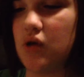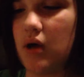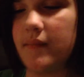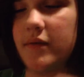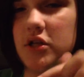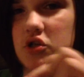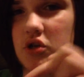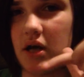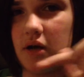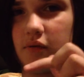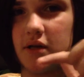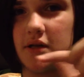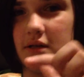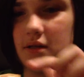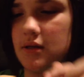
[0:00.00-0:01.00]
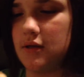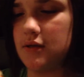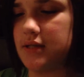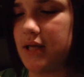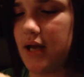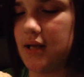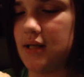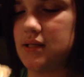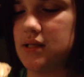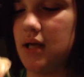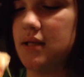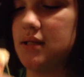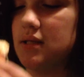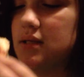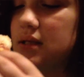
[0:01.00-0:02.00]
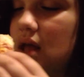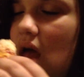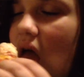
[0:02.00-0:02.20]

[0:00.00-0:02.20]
so I'm gonna try one of the little tiny slices.